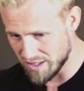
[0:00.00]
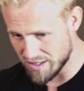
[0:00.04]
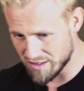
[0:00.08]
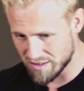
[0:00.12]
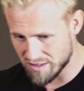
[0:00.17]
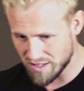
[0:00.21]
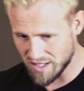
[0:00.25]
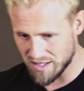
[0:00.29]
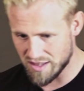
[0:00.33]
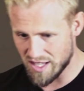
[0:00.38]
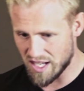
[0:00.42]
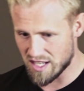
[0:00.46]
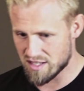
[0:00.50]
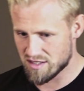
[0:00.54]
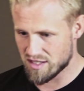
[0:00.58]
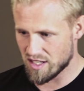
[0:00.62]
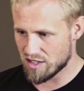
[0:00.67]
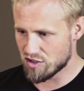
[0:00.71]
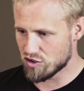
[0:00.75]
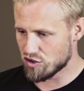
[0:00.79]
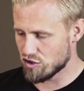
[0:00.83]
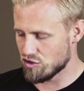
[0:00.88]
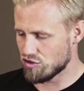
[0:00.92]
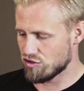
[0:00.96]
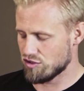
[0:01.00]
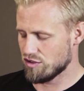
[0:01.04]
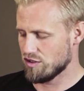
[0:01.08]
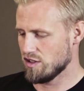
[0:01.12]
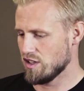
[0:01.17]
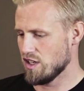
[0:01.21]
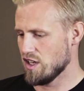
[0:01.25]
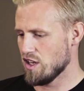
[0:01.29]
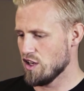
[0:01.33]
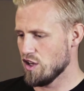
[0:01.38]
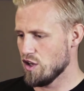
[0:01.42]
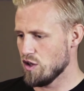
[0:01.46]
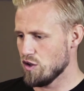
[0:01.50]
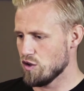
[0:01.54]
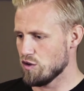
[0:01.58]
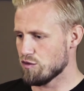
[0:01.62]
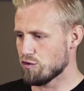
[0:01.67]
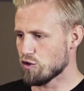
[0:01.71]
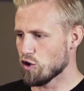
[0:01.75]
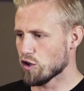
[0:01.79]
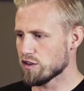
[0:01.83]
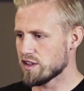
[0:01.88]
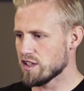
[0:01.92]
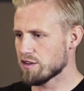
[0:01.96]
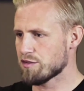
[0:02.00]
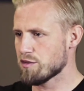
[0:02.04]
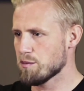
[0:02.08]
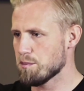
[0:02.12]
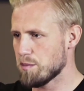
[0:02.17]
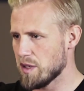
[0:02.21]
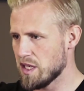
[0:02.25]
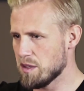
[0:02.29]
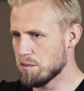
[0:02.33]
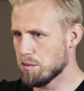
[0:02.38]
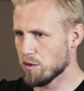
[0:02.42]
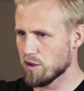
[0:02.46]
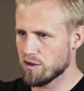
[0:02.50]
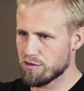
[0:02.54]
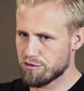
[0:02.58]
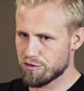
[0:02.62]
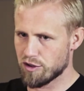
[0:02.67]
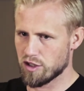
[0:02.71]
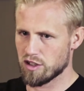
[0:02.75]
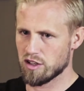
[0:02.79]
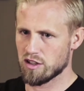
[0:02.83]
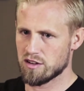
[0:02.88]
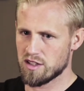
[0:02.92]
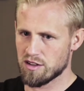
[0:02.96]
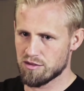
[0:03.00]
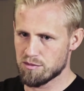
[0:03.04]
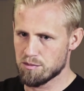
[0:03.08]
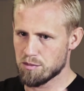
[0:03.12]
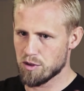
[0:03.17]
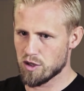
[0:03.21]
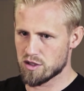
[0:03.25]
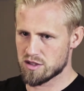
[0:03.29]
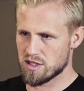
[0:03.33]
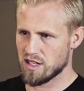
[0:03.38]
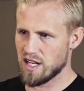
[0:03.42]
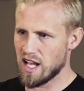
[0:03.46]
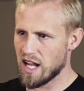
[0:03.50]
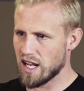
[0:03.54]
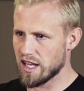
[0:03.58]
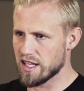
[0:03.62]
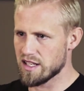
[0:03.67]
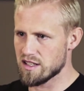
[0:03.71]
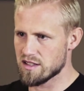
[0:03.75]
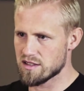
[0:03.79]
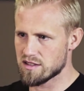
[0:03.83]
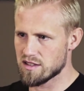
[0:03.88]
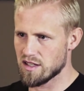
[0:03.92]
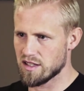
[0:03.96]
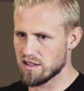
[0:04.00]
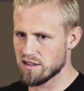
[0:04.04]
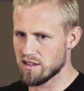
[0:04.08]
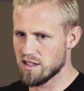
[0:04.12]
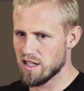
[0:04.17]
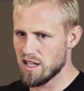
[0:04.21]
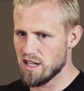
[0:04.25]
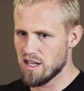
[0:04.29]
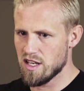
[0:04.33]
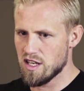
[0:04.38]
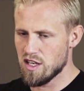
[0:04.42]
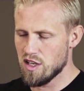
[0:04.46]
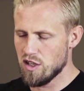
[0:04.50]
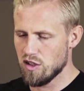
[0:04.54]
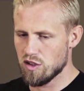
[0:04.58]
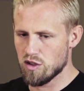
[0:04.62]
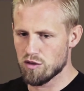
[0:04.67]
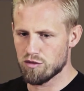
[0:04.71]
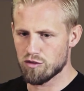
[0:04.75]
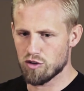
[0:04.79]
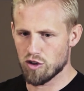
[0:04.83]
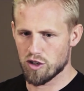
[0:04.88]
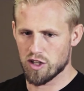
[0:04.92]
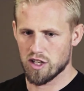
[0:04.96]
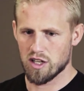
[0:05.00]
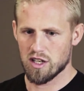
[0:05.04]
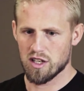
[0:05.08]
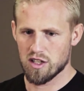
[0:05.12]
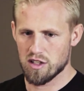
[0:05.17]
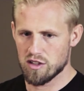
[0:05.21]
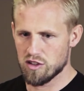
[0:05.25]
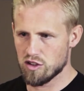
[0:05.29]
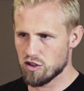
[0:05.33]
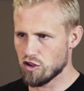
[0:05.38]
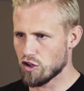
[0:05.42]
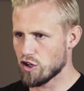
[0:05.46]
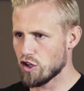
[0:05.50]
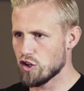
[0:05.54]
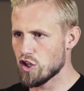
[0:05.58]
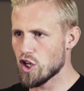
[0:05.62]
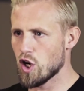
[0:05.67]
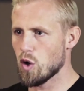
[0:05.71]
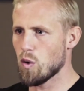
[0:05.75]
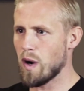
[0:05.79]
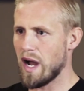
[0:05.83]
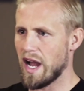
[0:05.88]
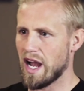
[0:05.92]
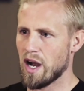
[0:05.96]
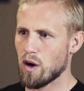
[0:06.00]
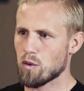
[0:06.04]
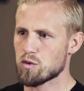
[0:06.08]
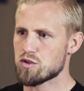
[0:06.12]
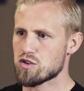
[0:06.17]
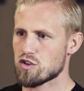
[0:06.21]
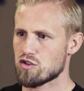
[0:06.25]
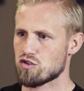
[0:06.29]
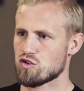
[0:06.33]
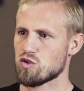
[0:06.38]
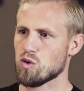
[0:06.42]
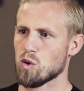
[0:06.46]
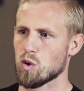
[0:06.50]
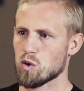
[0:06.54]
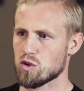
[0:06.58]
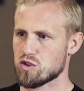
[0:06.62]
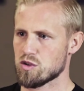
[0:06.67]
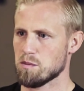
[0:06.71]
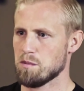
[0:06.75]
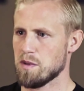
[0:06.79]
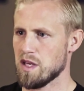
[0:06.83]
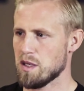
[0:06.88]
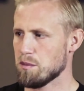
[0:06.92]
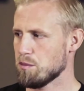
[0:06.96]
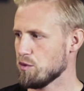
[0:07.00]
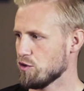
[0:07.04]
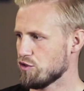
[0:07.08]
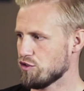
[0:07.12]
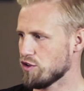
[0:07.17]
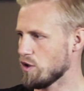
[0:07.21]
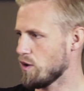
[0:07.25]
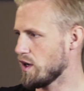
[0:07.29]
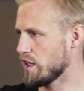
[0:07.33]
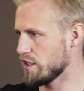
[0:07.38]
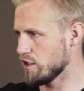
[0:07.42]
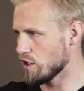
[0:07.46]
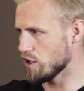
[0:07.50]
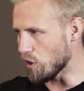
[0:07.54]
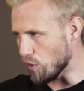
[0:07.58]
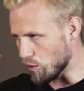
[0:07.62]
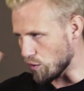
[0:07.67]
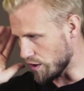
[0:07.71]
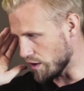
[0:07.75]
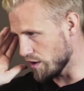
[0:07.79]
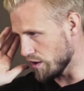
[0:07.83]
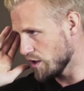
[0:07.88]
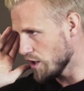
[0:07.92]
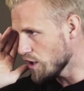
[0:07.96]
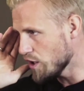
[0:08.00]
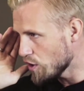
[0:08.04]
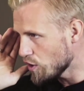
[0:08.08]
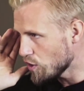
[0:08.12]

in in that sense because you've got different people in front of you, different personalities, and you've got to you've got to know how to talk to people. So I know that